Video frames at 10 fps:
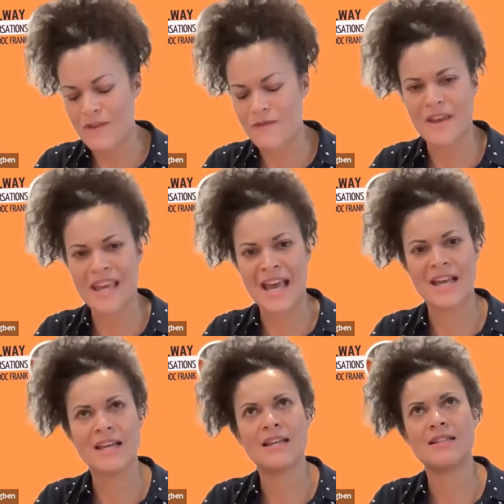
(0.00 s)

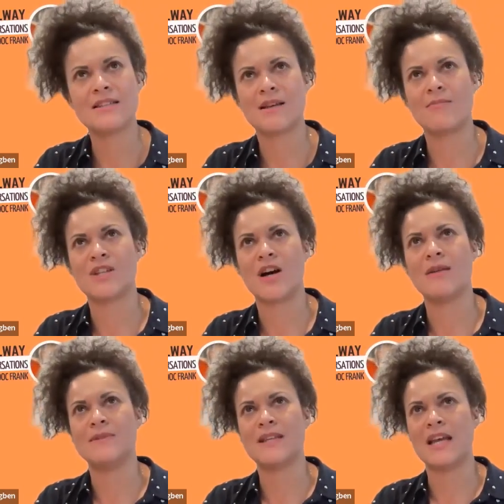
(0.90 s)
forget
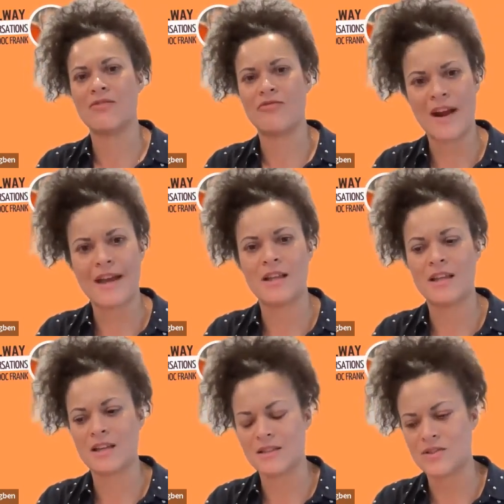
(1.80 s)
sometimes in rail
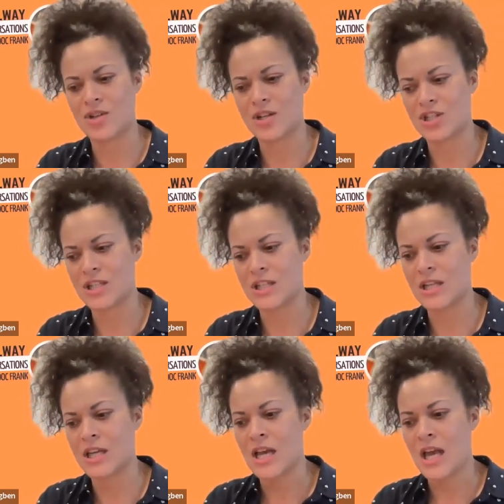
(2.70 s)
and
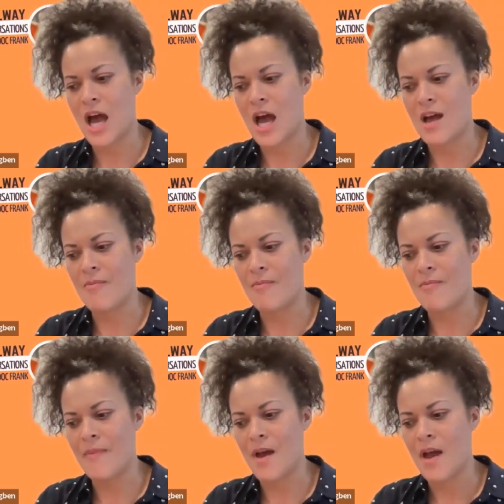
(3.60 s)
construction
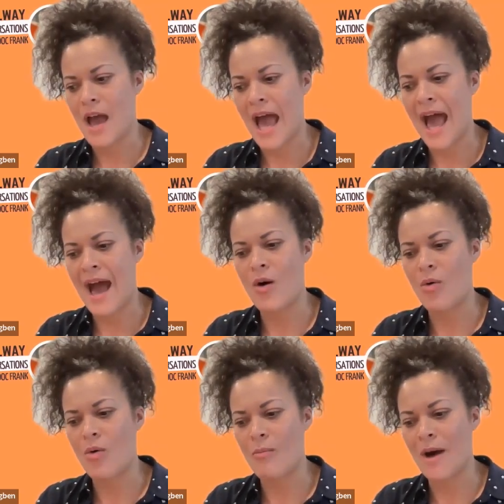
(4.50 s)

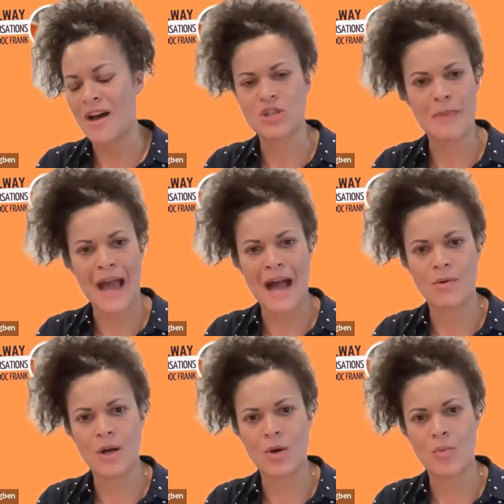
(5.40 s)
how much
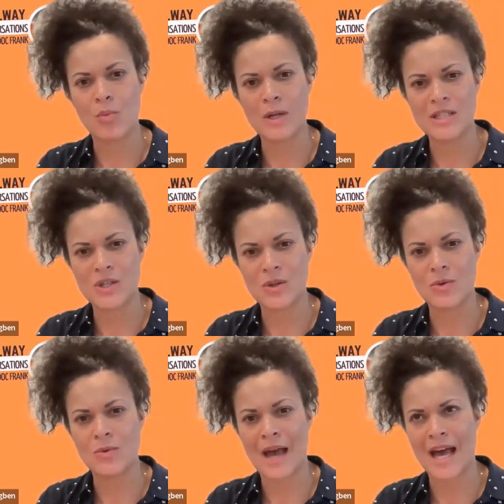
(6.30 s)
power we
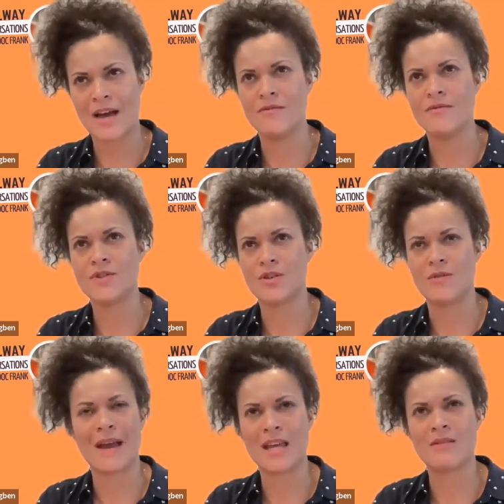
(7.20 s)
do have to
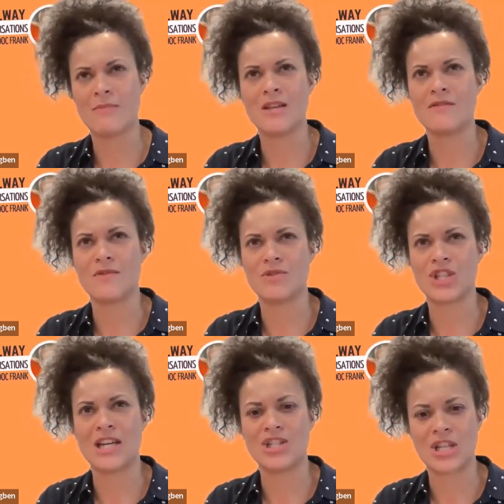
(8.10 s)
make meaningful
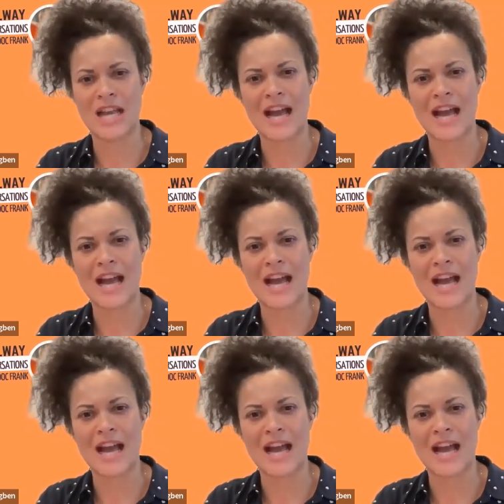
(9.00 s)
change, and